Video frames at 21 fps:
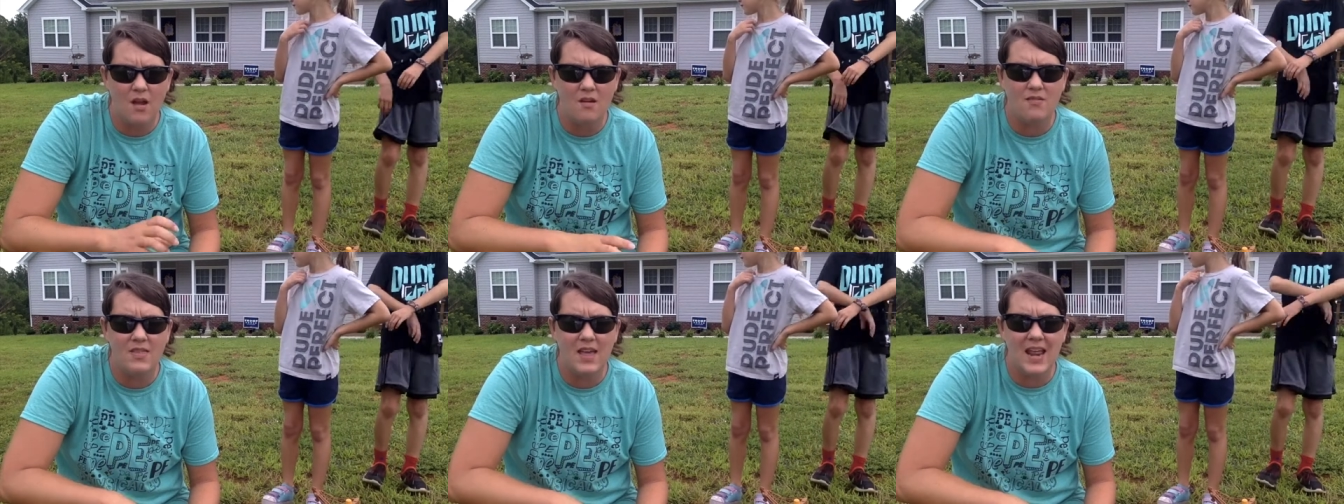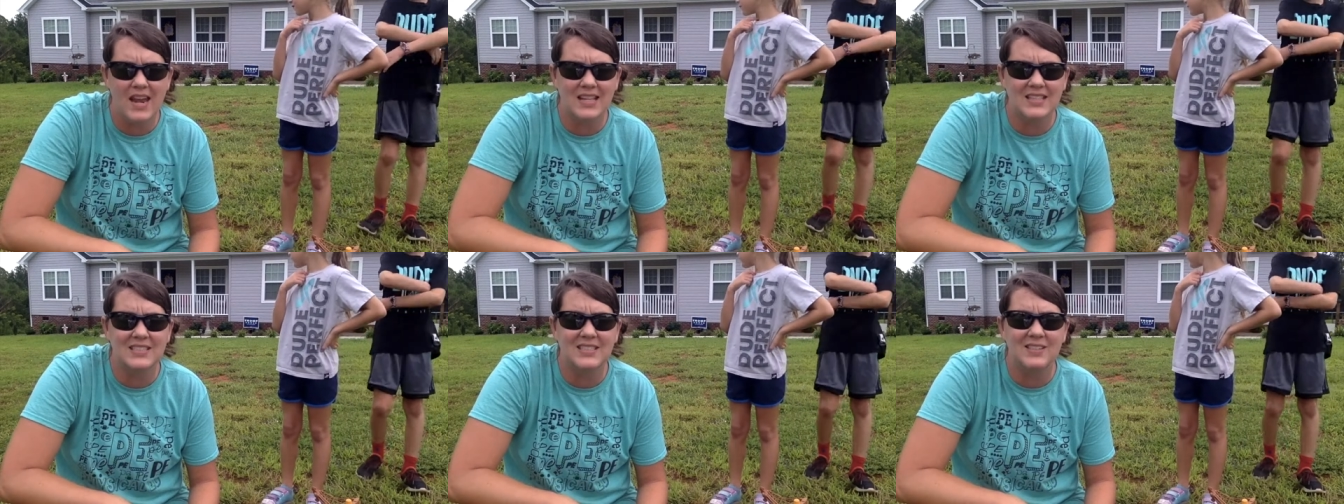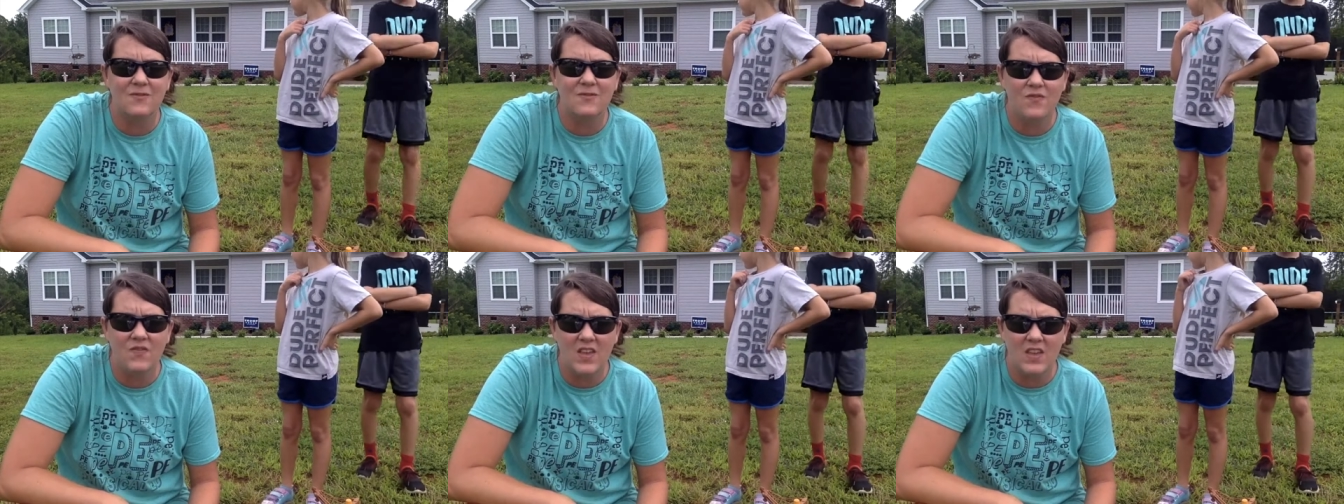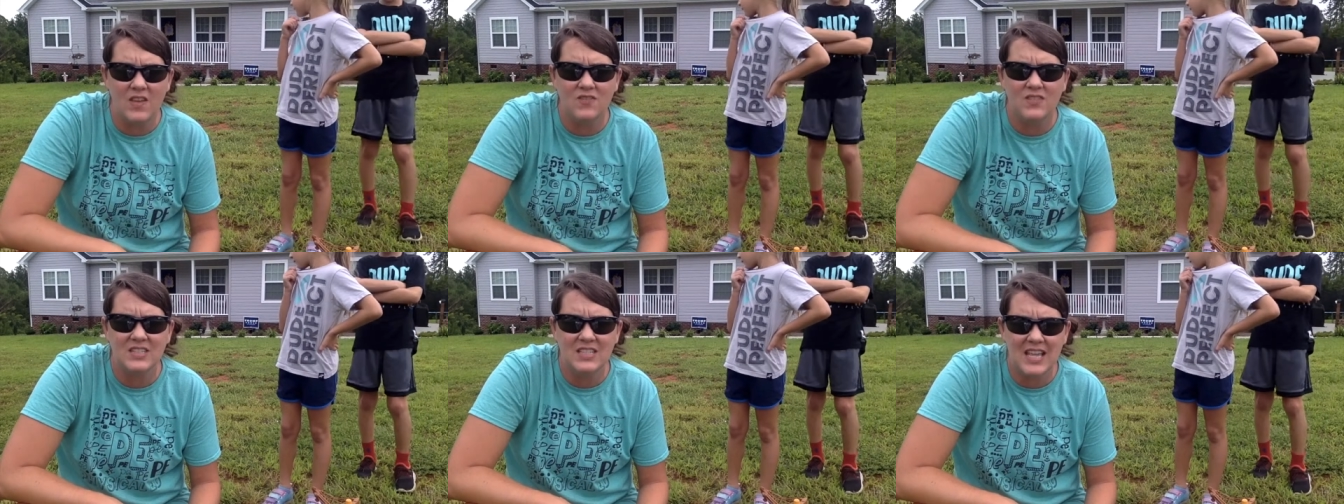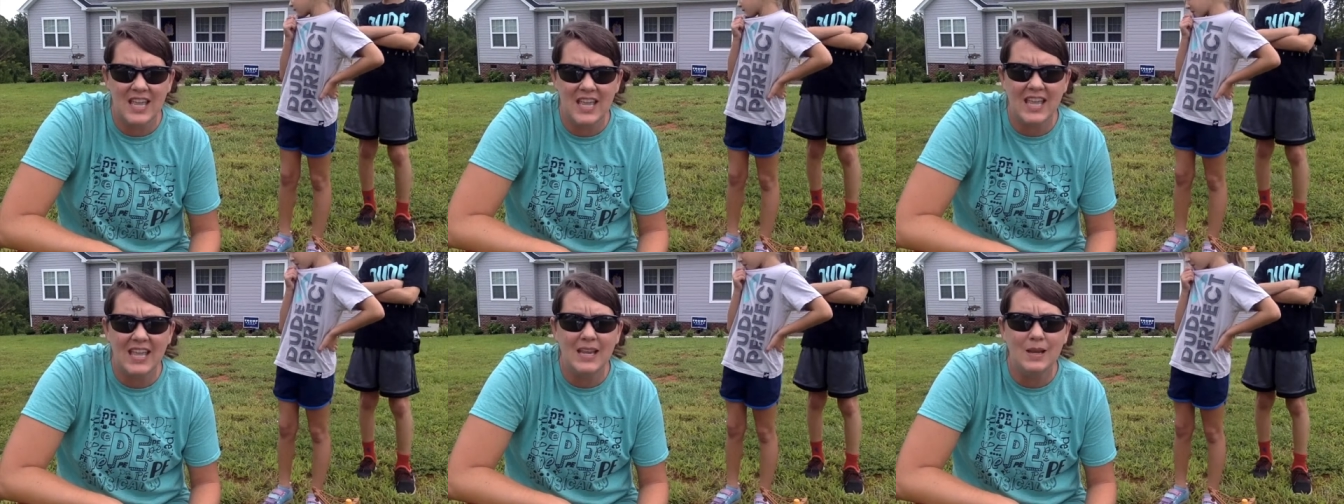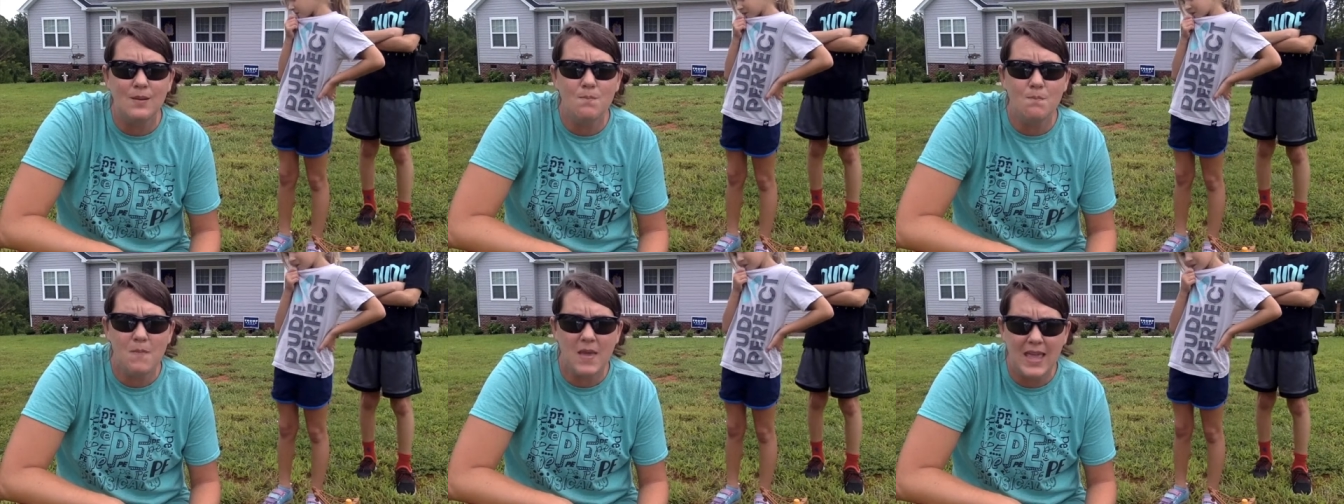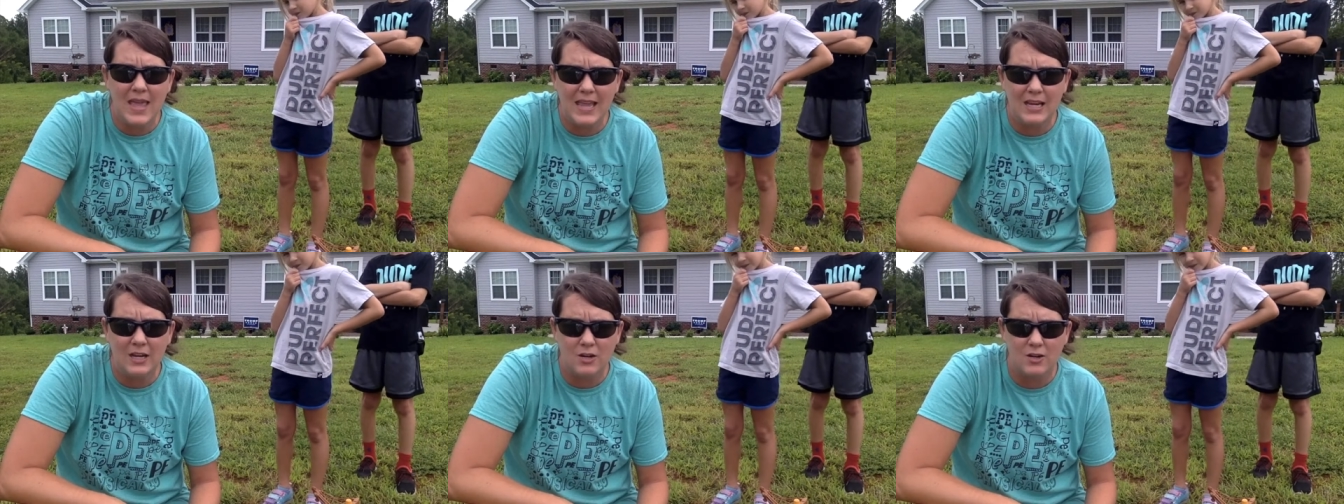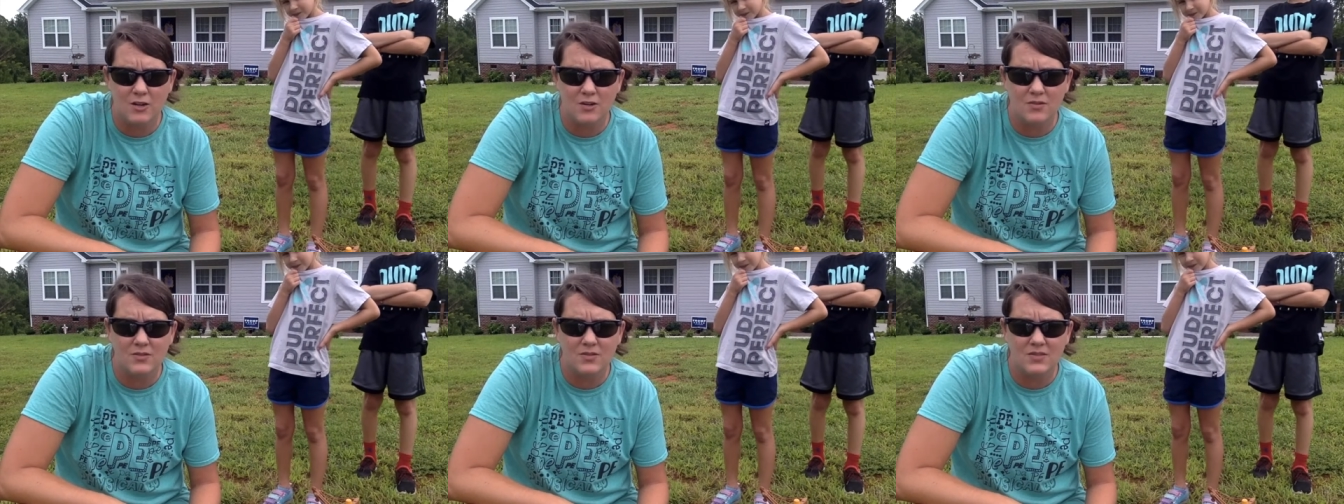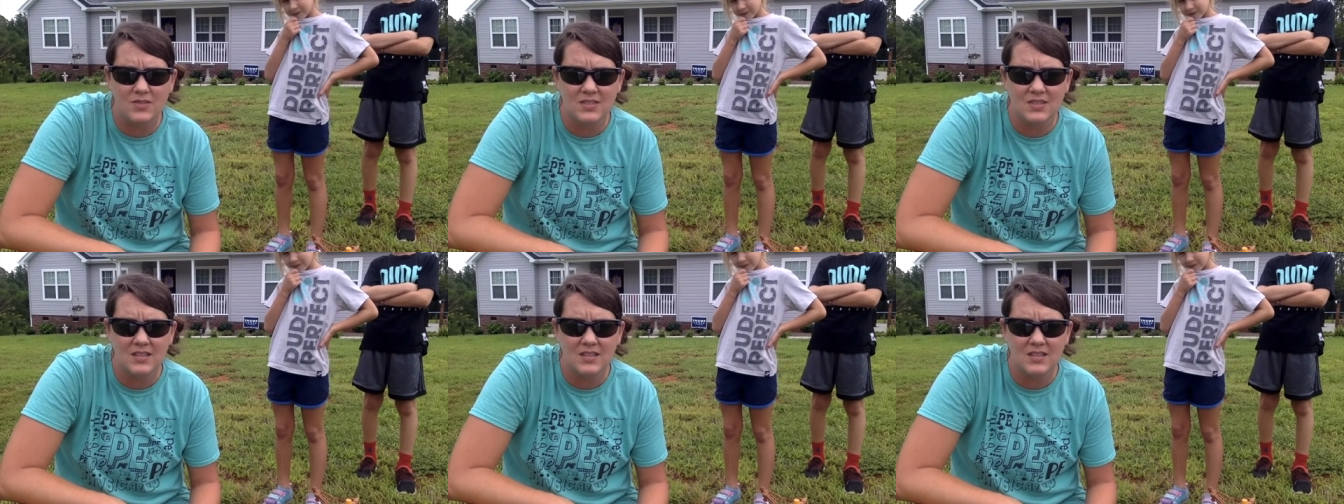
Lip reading: that is 15 meters.